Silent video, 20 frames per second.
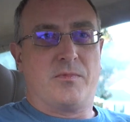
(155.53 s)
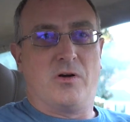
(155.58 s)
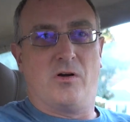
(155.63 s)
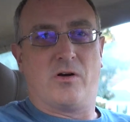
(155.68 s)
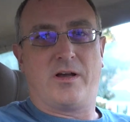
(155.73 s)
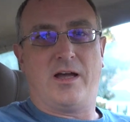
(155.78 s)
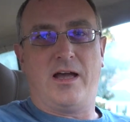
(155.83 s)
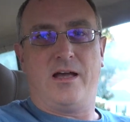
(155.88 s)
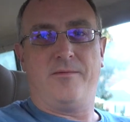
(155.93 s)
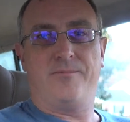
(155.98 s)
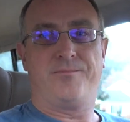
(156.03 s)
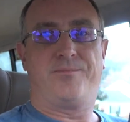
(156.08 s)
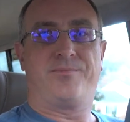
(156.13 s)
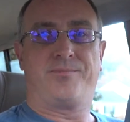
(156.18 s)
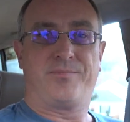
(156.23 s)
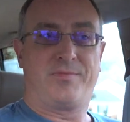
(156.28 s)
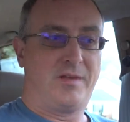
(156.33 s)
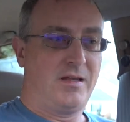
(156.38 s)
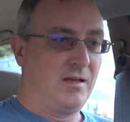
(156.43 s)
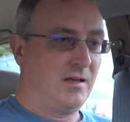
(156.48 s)
Okay,
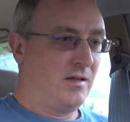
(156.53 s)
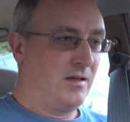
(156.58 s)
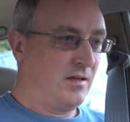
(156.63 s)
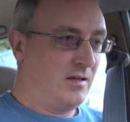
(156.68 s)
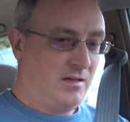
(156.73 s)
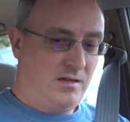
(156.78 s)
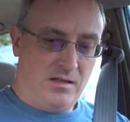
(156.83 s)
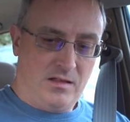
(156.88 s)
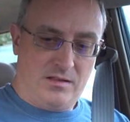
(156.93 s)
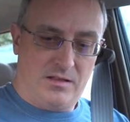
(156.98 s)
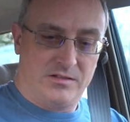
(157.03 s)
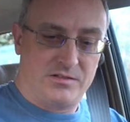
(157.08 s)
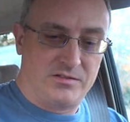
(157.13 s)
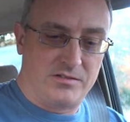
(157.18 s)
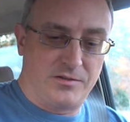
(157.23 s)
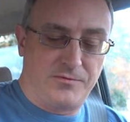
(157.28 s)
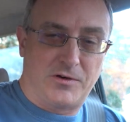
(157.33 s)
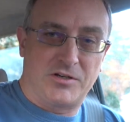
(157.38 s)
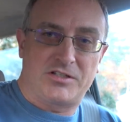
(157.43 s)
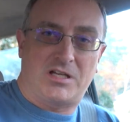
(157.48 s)
this is
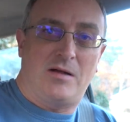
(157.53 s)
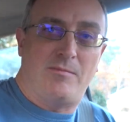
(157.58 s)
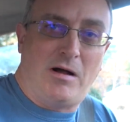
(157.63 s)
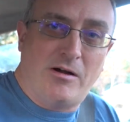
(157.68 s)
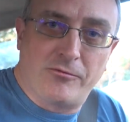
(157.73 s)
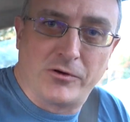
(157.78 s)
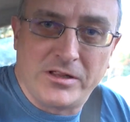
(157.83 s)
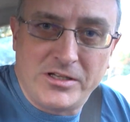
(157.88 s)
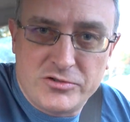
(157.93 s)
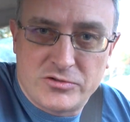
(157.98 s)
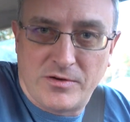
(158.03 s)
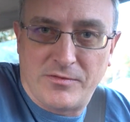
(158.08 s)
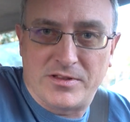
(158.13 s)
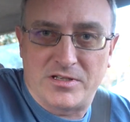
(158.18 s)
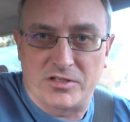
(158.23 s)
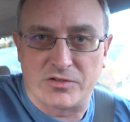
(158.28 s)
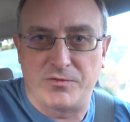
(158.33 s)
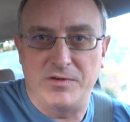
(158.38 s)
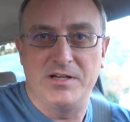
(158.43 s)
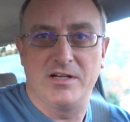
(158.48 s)
the first time I've really driven
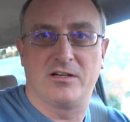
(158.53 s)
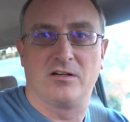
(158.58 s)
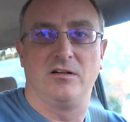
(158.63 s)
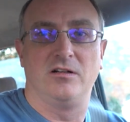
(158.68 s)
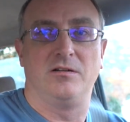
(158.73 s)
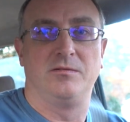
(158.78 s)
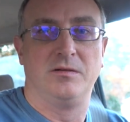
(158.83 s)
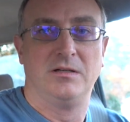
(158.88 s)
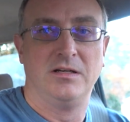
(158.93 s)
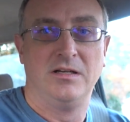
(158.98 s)
this vehicle